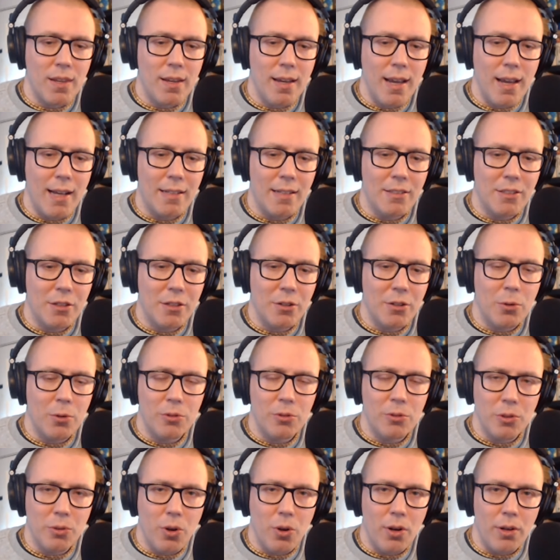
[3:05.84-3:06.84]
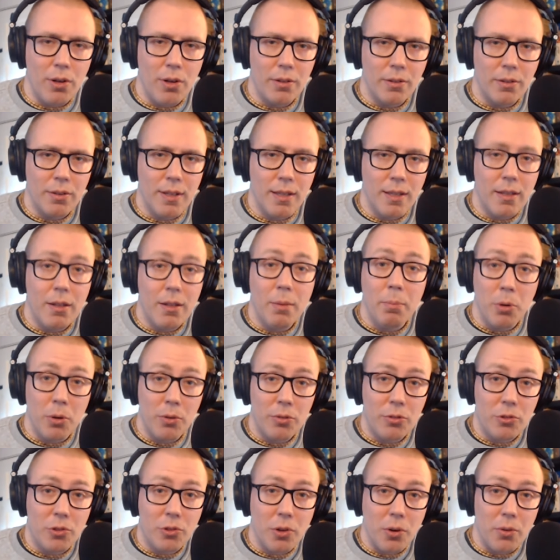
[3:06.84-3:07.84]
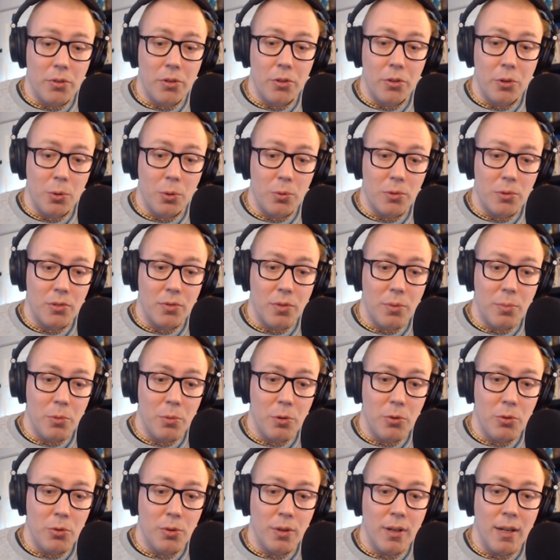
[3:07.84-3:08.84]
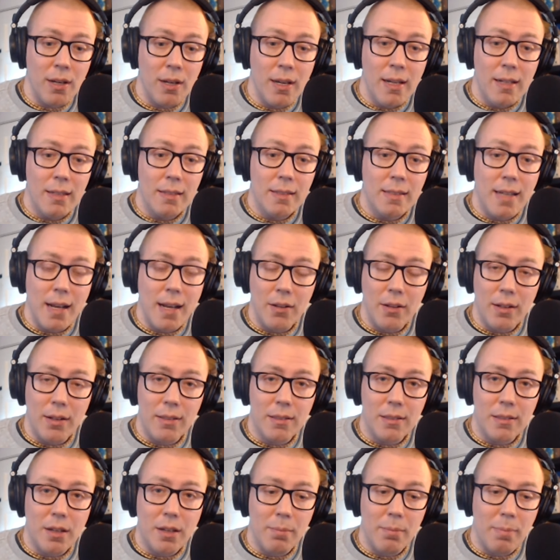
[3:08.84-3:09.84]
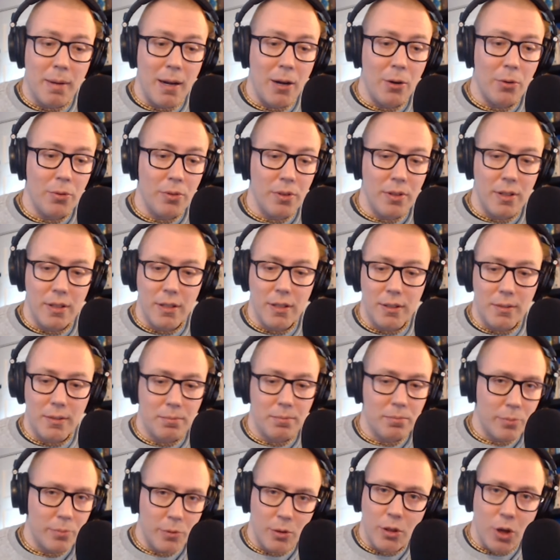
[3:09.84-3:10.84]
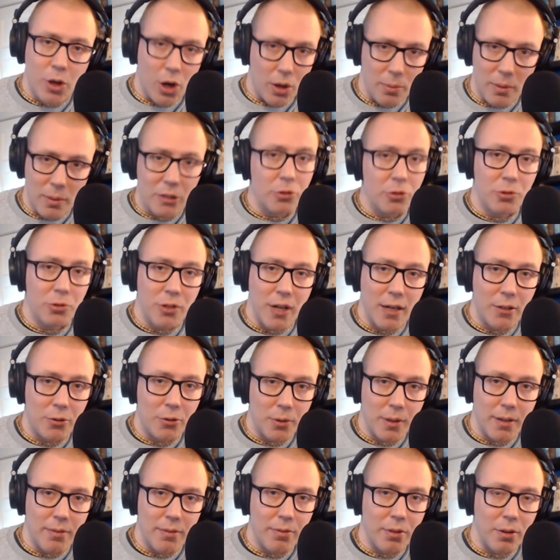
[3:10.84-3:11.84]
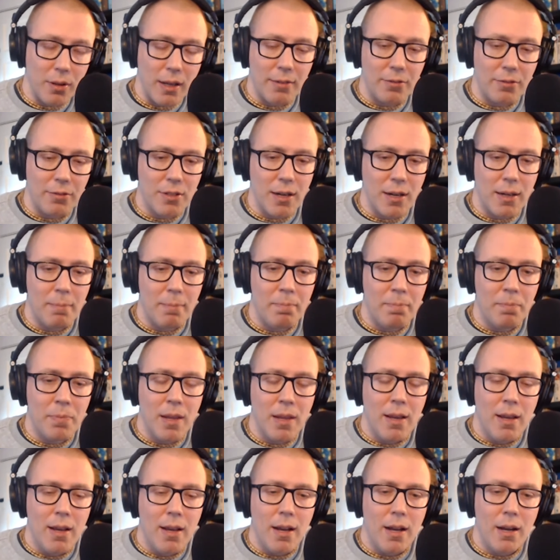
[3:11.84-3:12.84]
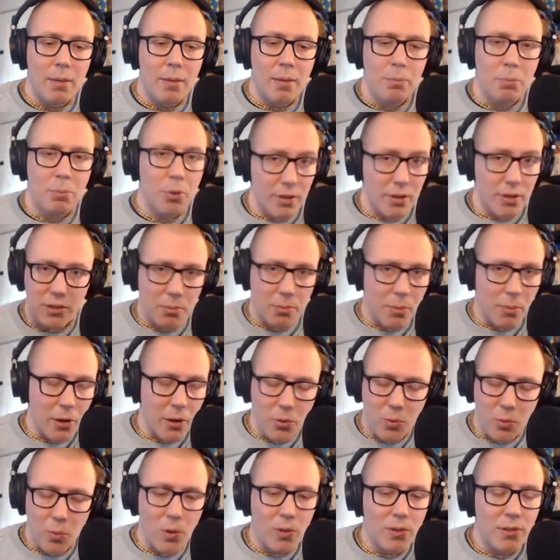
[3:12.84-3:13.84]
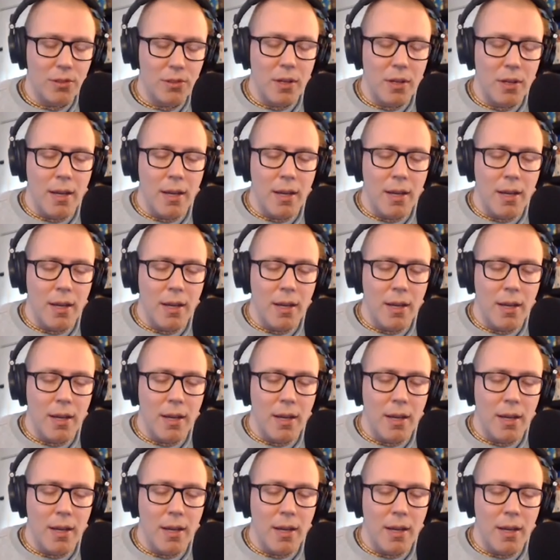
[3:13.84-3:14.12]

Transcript: As it goes along in the birth chart, the nodes of the moon tell us about the karmic trajectory of the lifetime. I'm putting this in my own words.